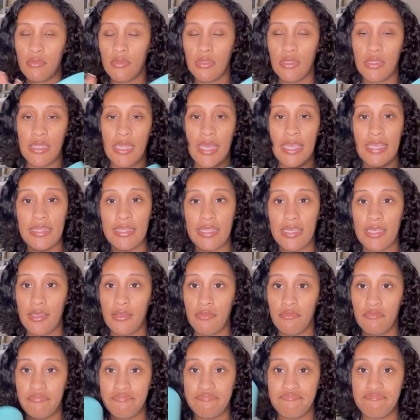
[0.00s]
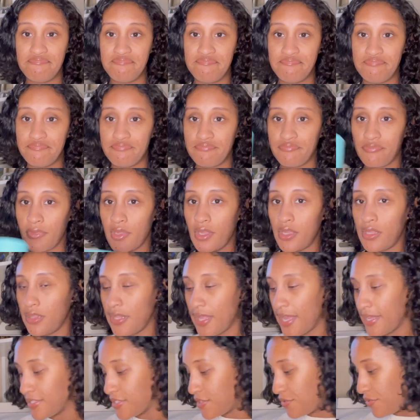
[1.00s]
lightly,
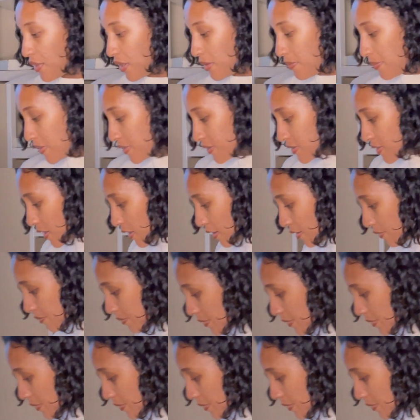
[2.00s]
lasts a great amount of time.